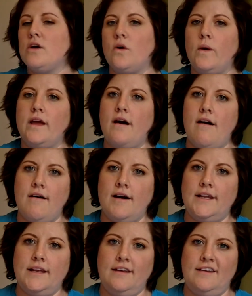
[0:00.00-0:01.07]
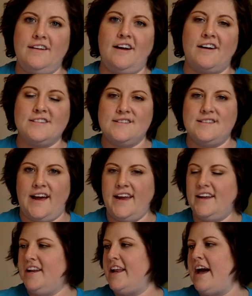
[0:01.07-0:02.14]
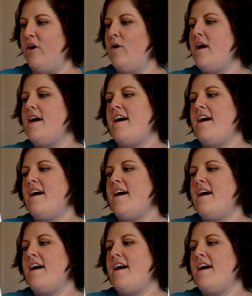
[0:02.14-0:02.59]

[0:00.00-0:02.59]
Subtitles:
going on in our society now.